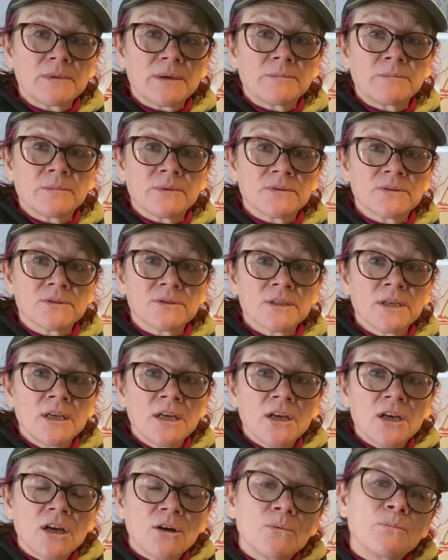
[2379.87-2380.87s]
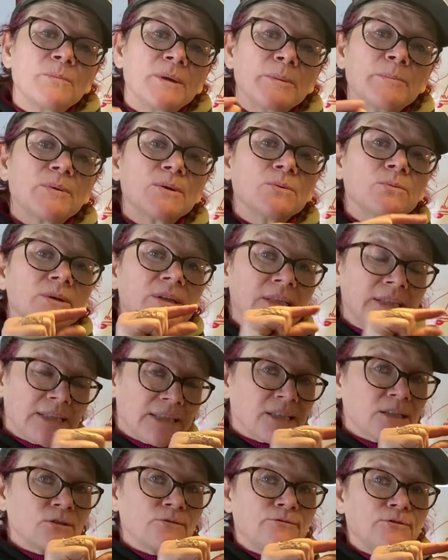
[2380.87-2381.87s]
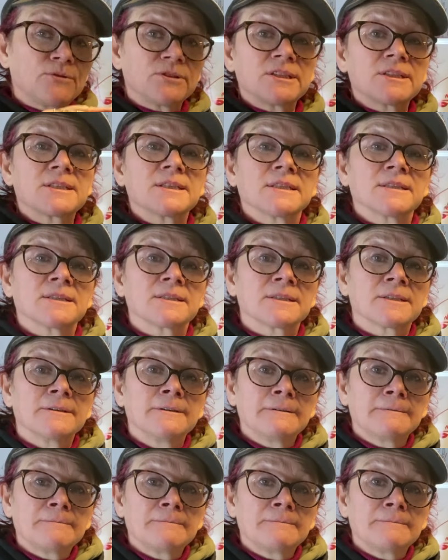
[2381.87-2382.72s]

members, people with little voices